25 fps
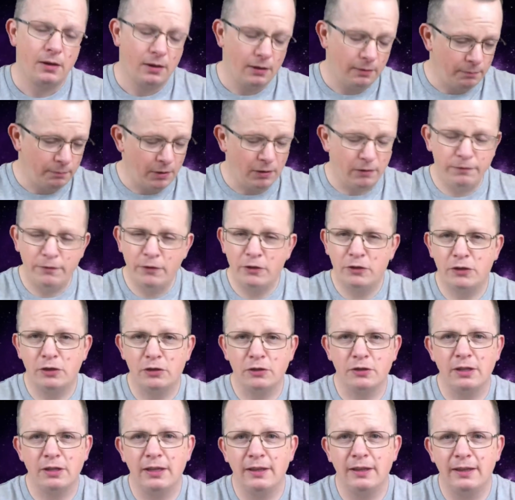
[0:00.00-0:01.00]
Mark Fergus
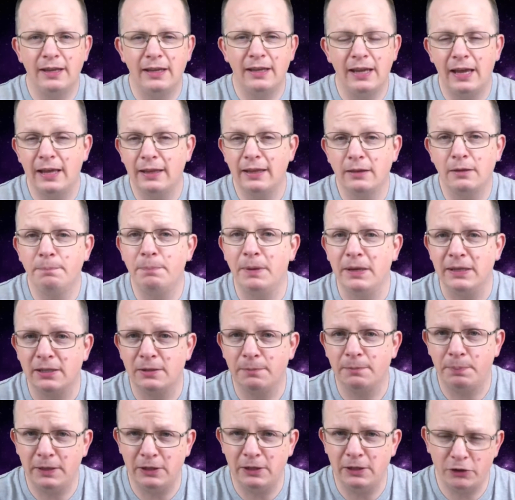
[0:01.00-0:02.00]
looks like they had the
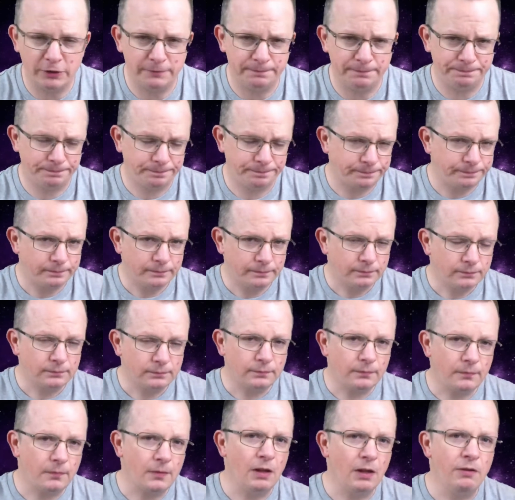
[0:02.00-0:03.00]
best pitch.
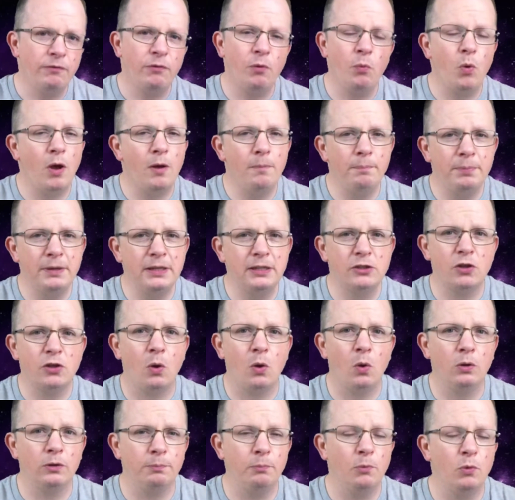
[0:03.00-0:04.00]
From what I'm being
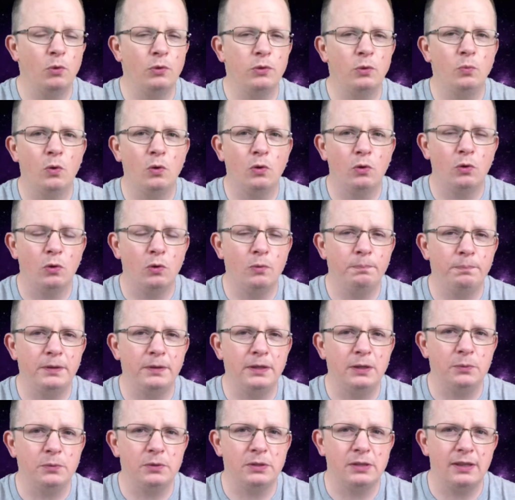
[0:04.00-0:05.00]
told, more than one company
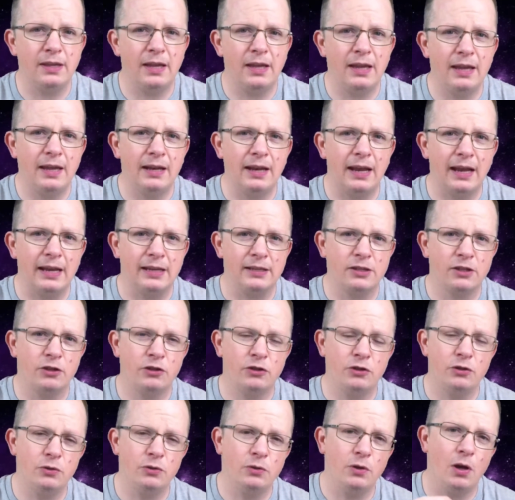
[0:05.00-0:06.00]
was then asked
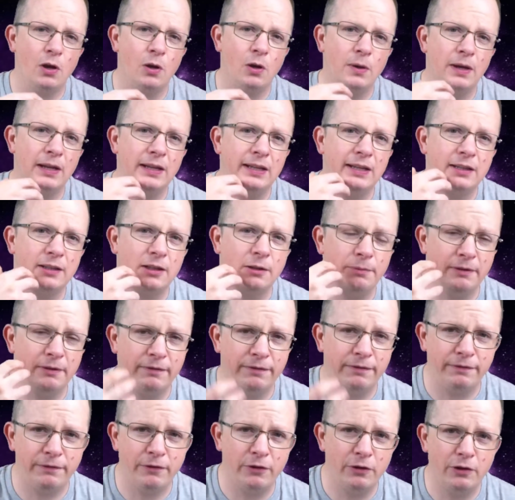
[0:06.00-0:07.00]
to go a little bit
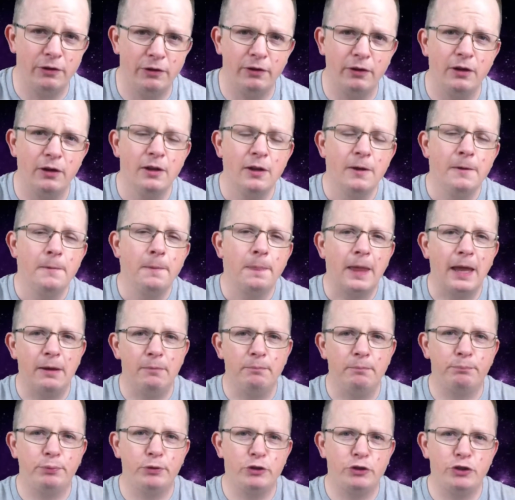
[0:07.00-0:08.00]
further and
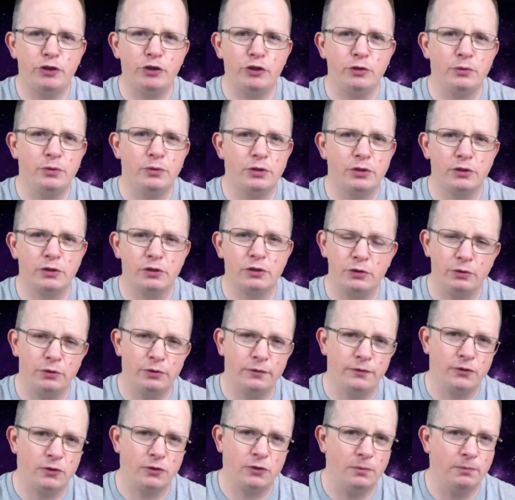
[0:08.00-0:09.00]
produce sort of
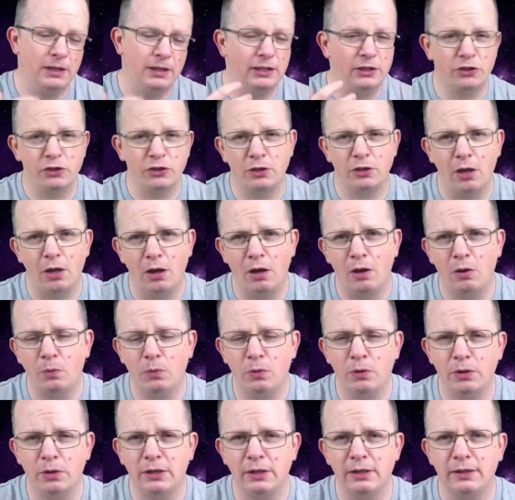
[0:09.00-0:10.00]
some initial
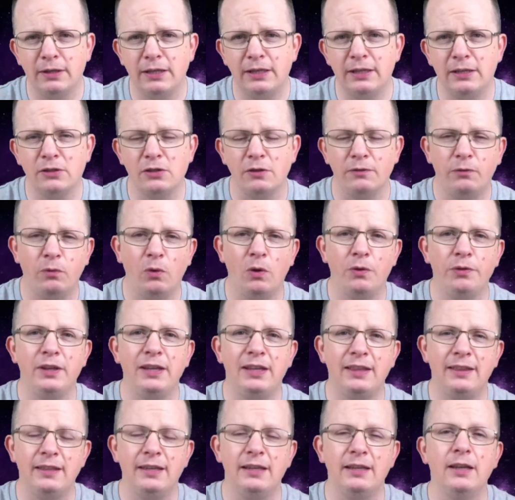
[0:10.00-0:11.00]
artwork and things on what they
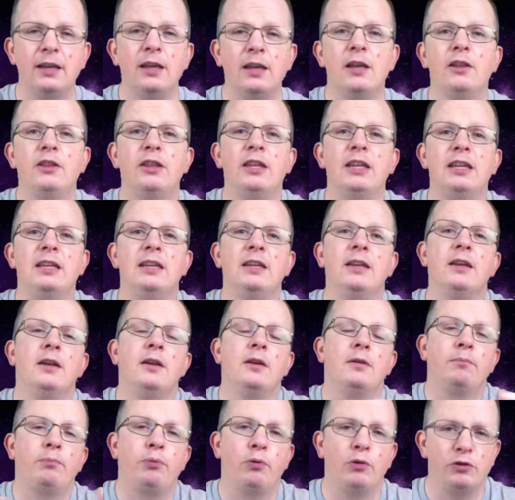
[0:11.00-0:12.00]
think the
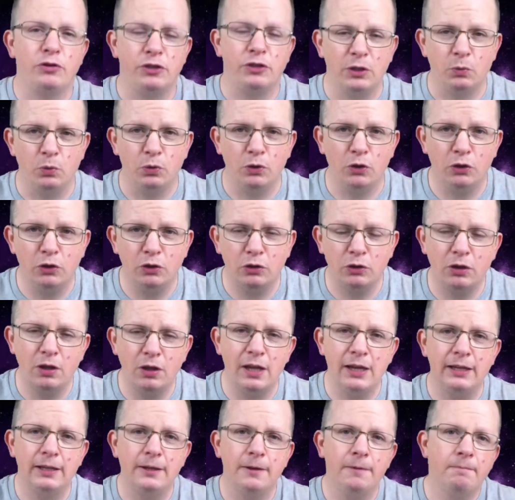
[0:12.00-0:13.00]
project would look
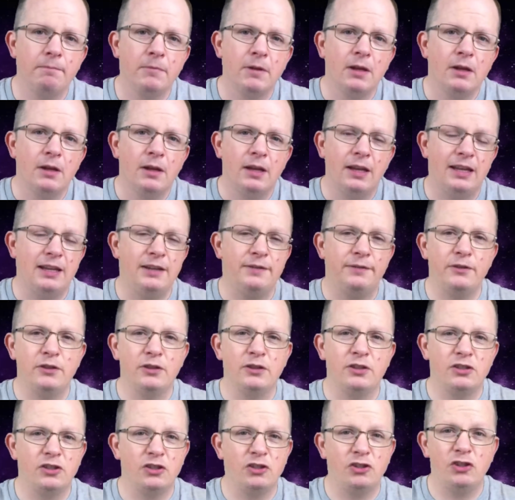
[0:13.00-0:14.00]
like, even
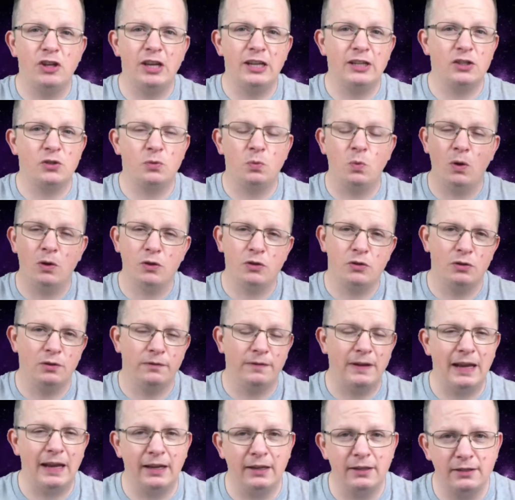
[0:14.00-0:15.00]
suggest what sort of
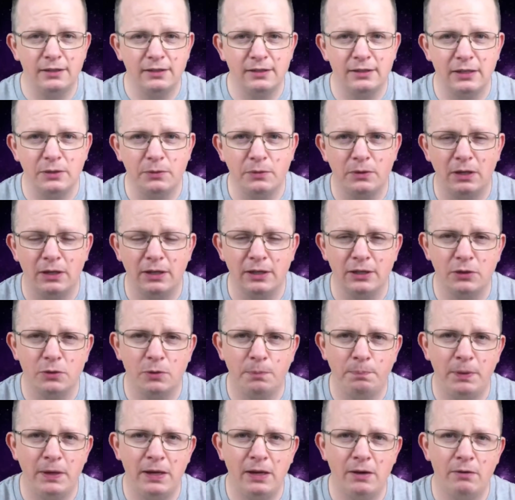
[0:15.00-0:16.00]
actors they would like to
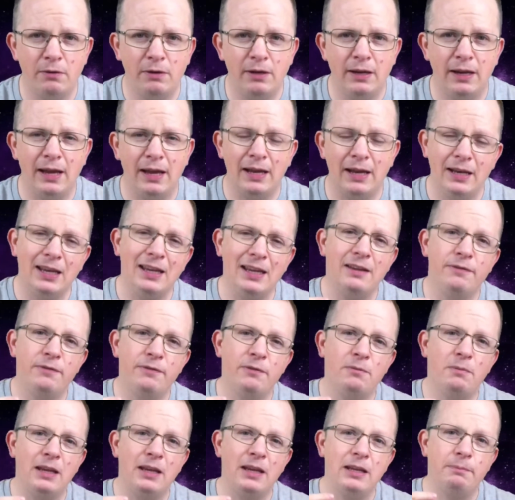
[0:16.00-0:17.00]
appear in it, and even
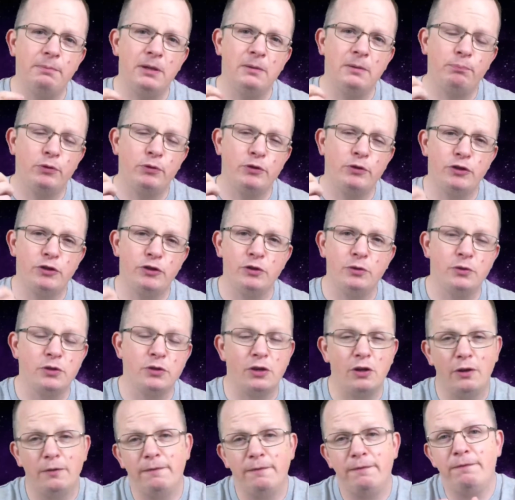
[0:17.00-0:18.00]
maybe produce
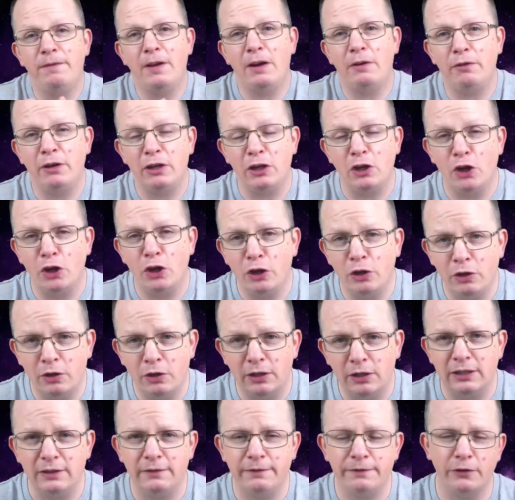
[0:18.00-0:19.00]
very
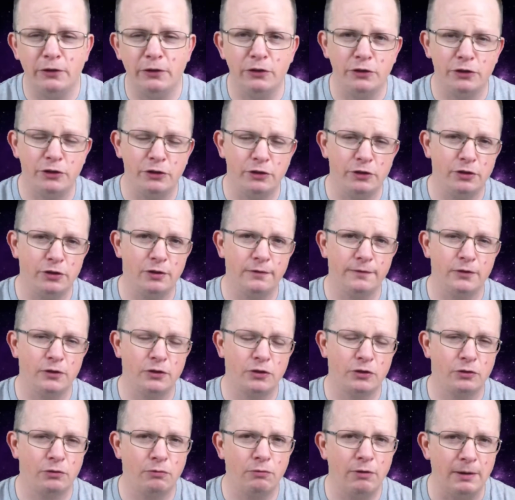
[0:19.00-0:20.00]
early versions of a
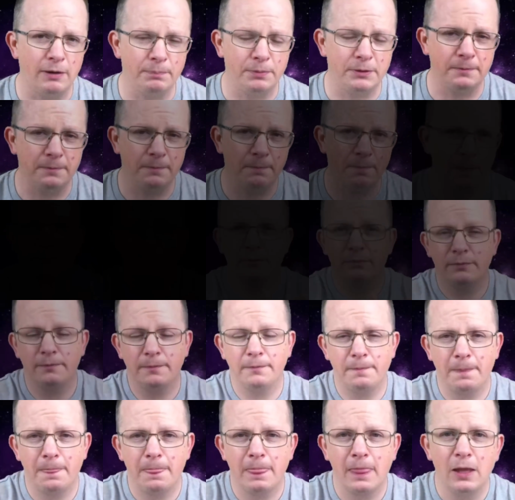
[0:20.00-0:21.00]
script.
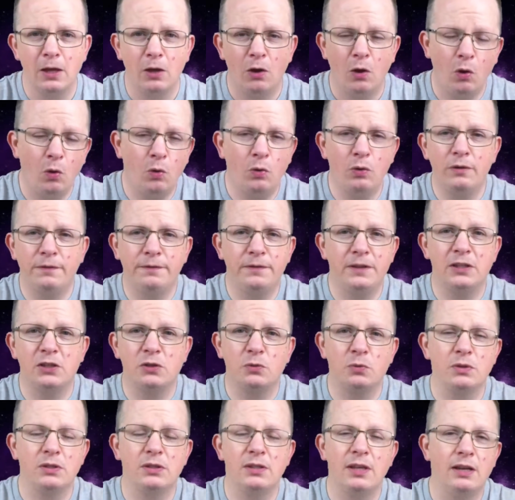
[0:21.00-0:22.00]
All of this
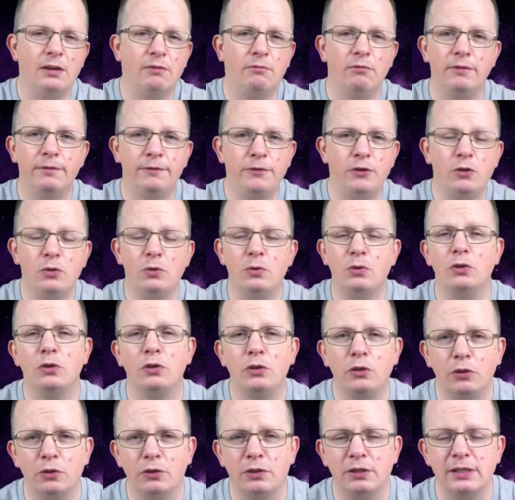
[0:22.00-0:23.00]
was then reviewed,
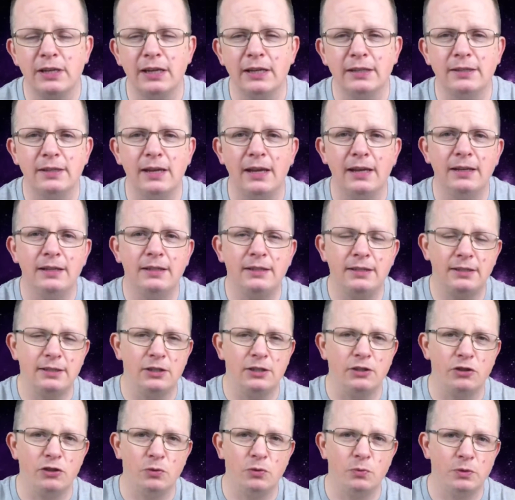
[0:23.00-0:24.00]
looked at, and a
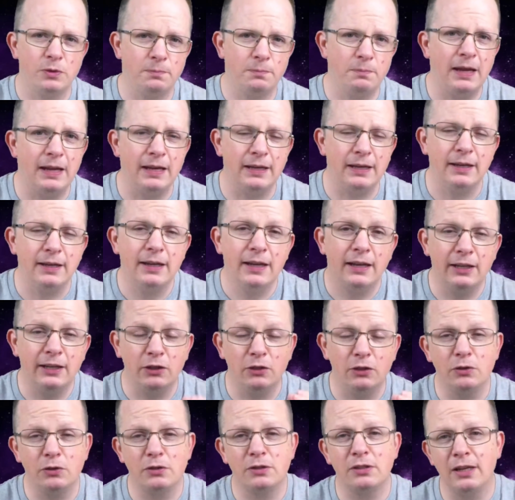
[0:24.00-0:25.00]
decision was made. And it
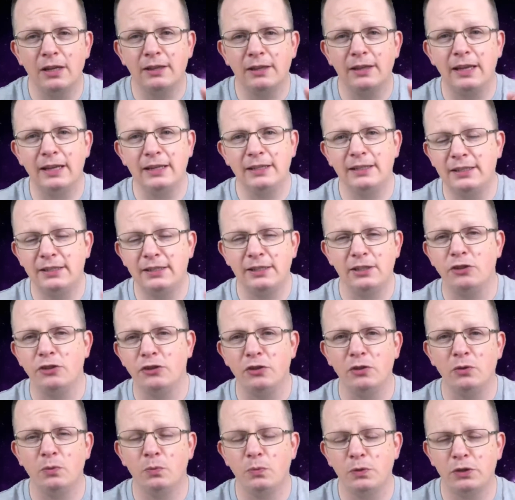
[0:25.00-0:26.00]
looks like that
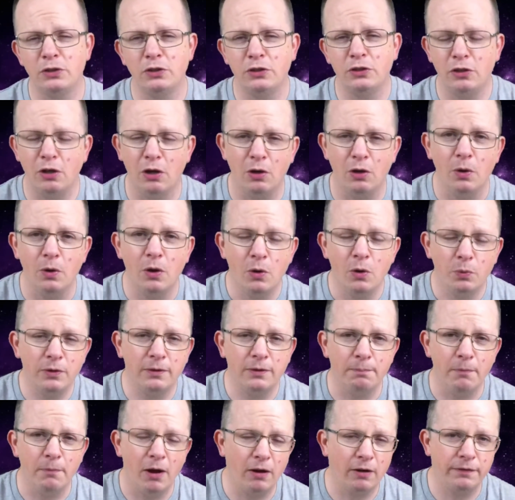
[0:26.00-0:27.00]
decision was to go with
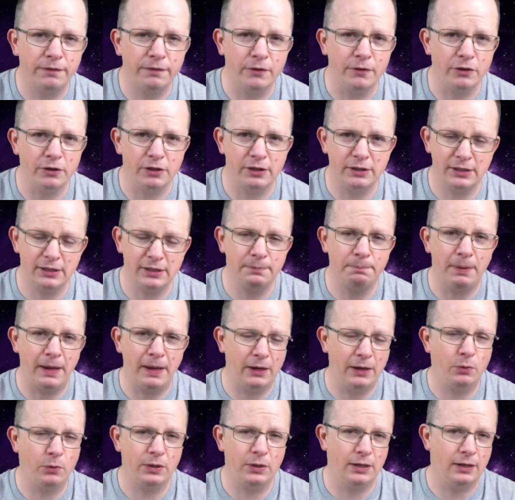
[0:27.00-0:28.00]
Mark Fergus's
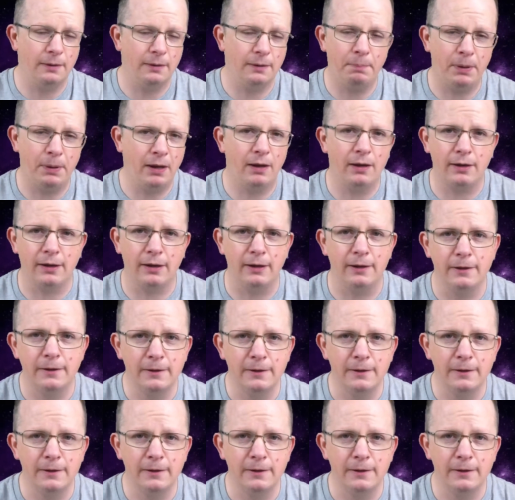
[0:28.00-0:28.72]
Penguin in a Parker.